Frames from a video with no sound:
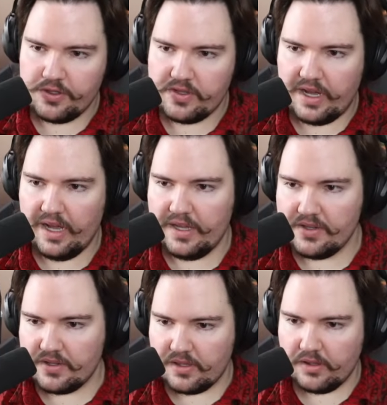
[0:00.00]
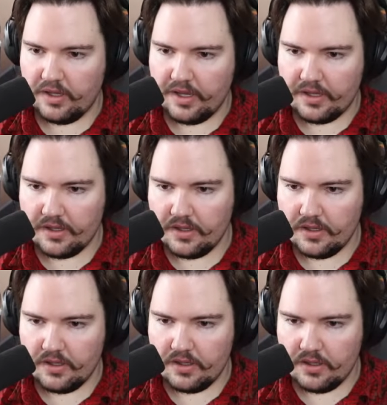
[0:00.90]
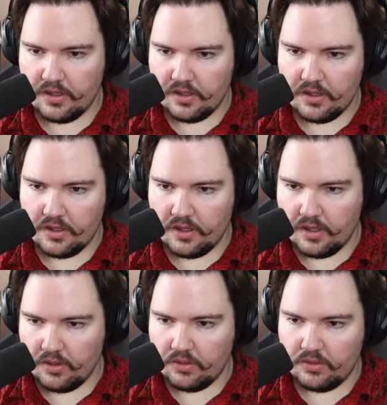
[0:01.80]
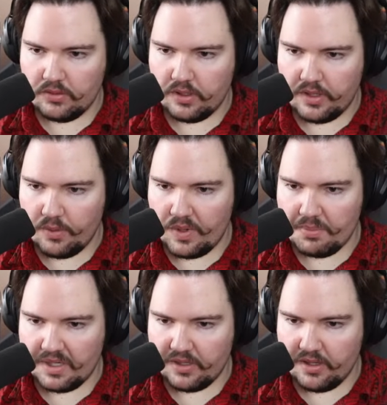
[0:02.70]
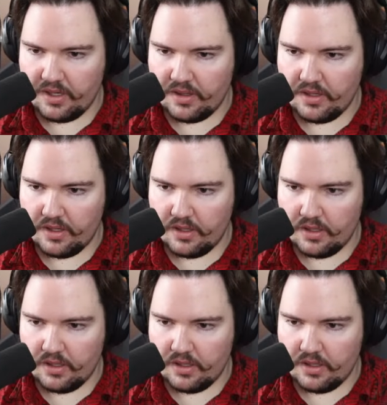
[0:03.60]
size, they're like... Oh, are they way bigger than I thought?